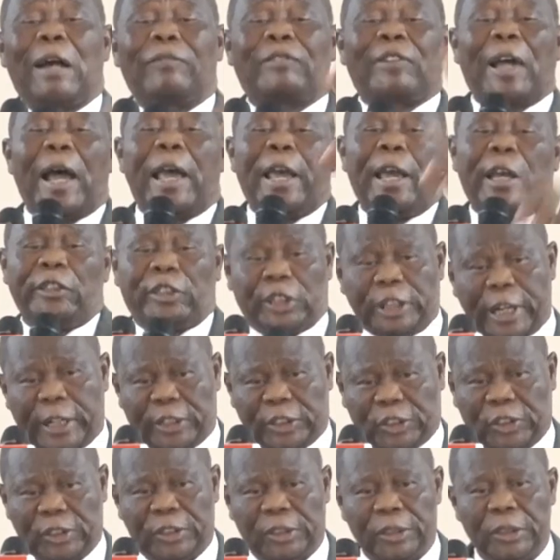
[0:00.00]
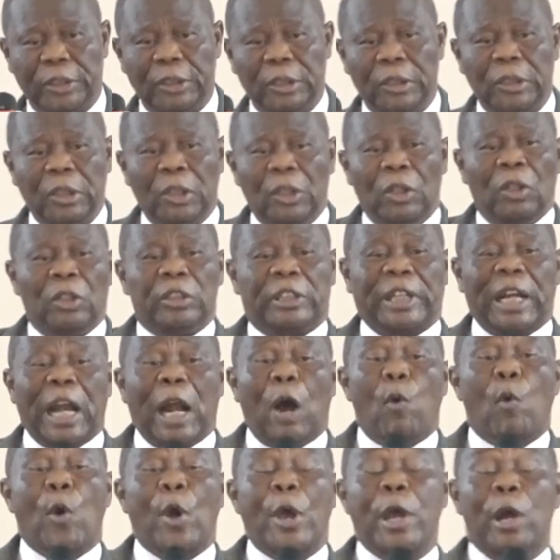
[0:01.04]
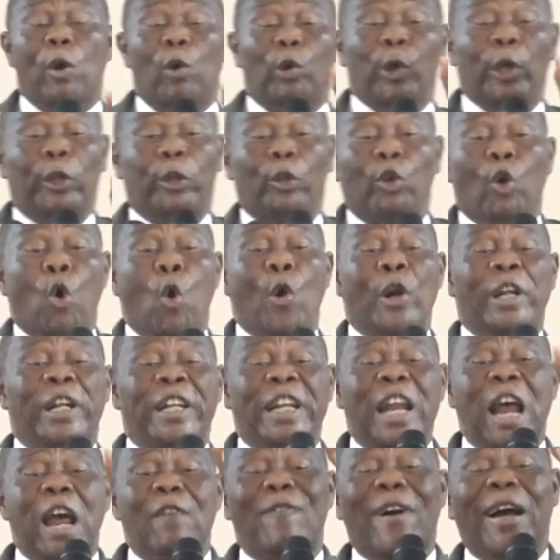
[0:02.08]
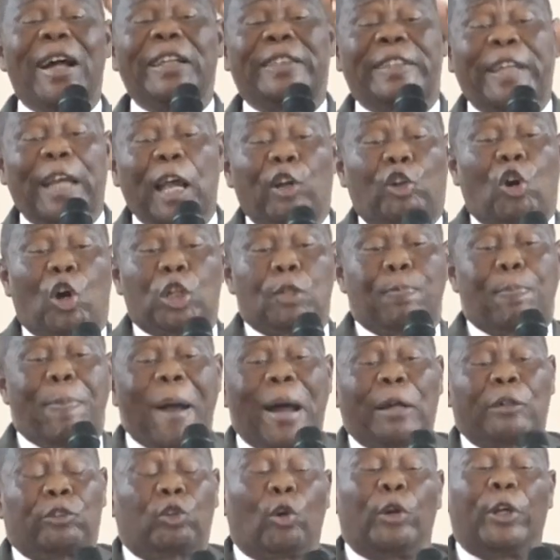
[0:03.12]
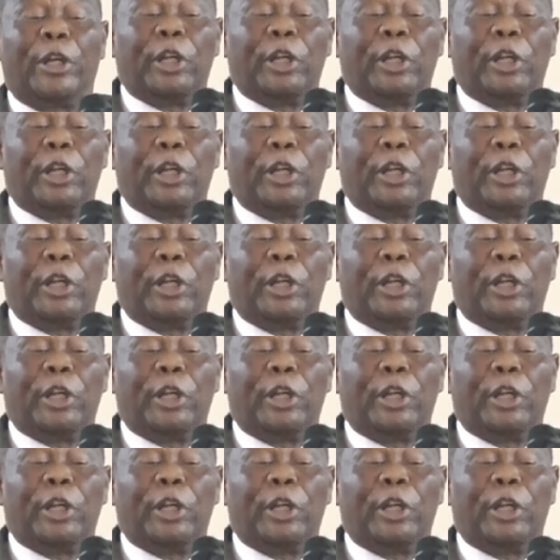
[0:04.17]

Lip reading: after 8 years. Sir, you will never take us back to